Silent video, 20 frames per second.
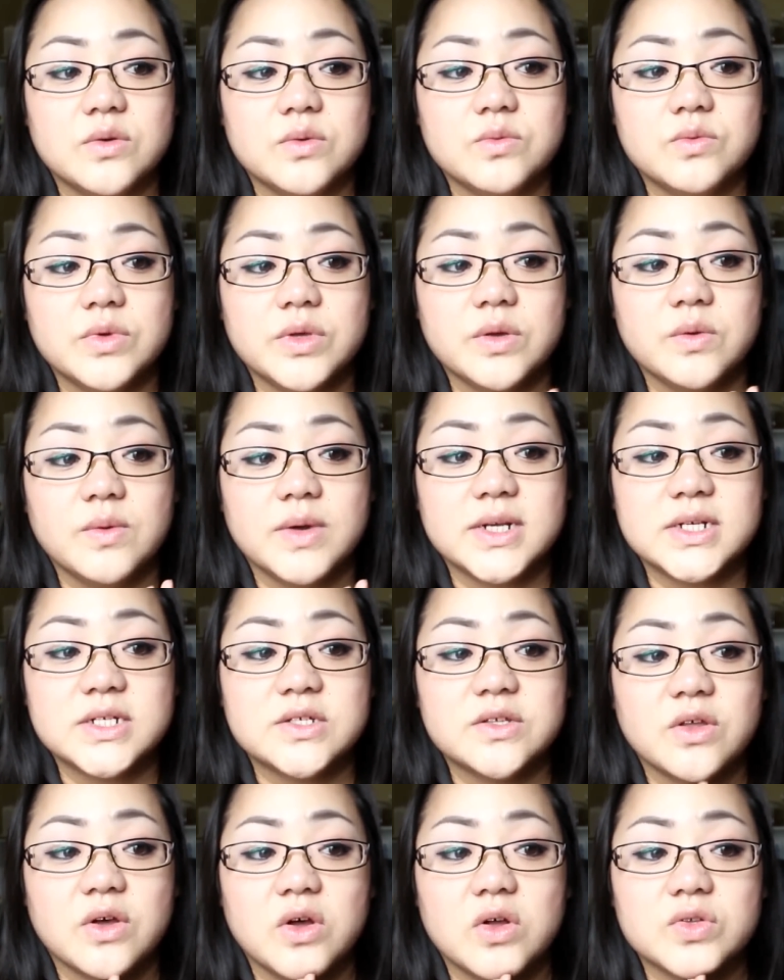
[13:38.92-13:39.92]
we went
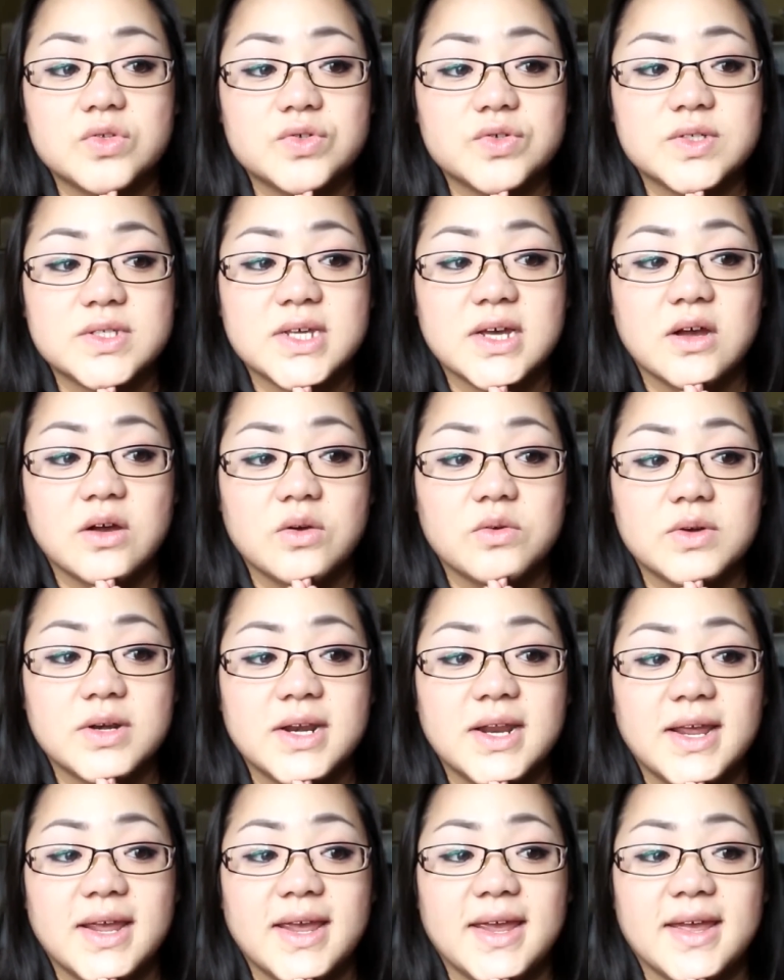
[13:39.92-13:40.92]
to the
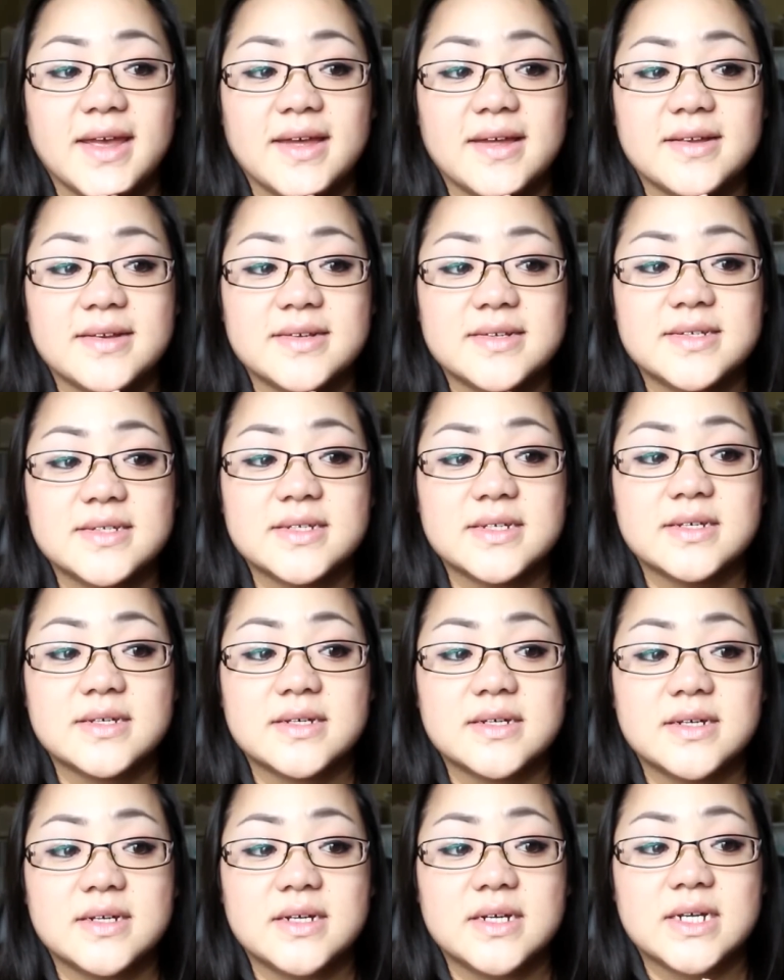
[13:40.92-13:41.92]
ultrasound, and
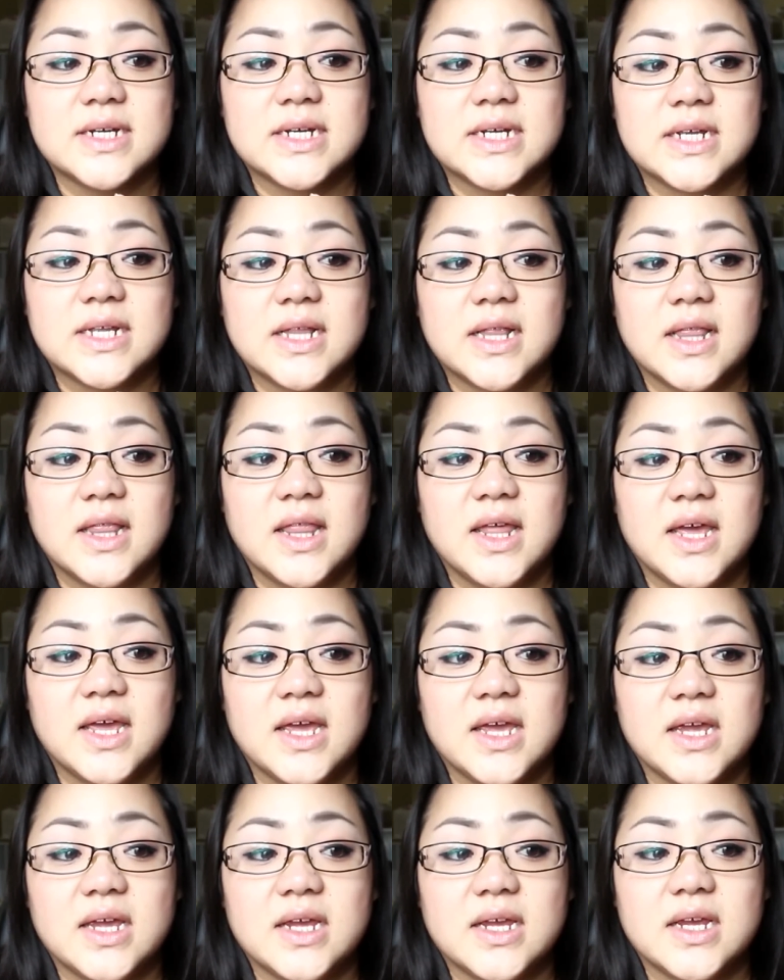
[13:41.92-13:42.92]

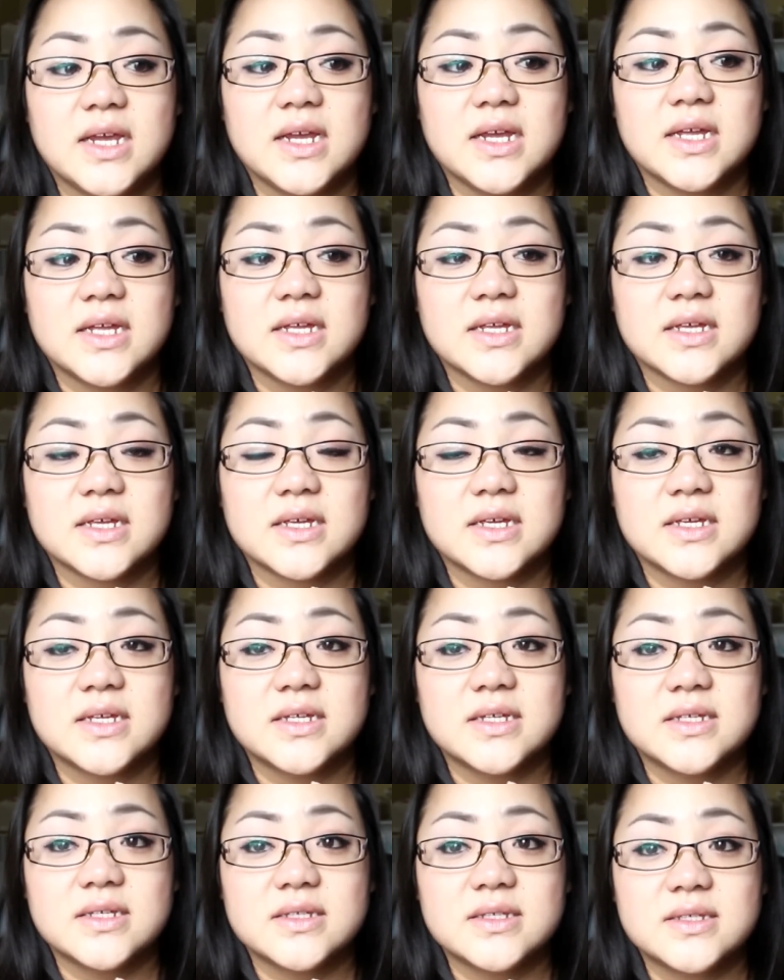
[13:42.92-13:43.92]
they
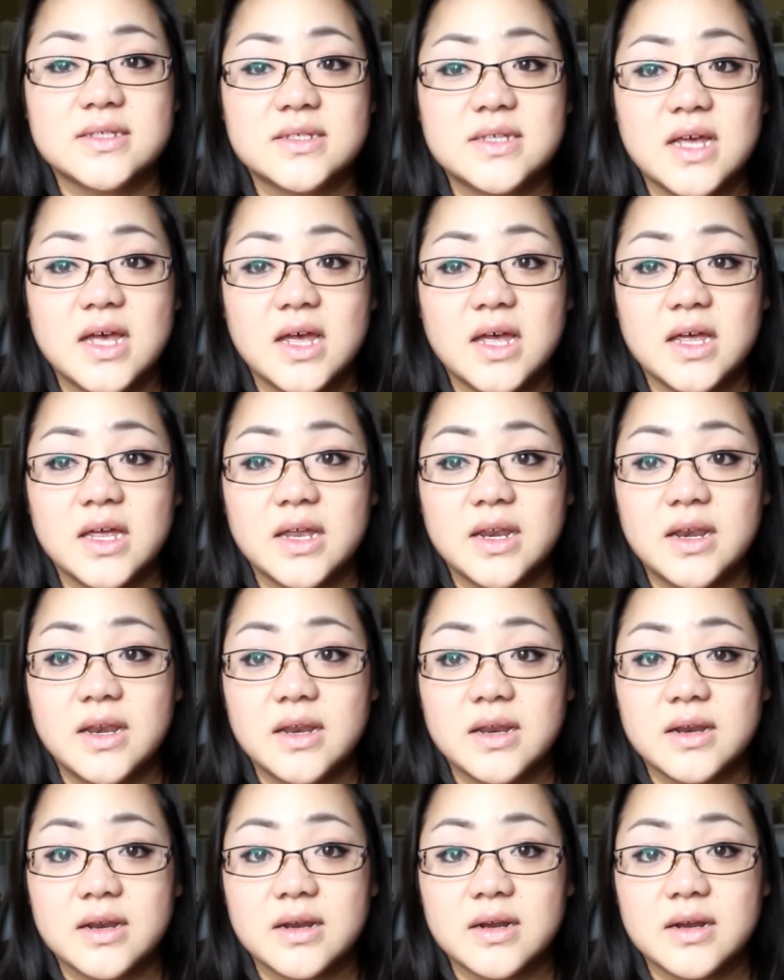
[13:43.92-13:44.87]
said,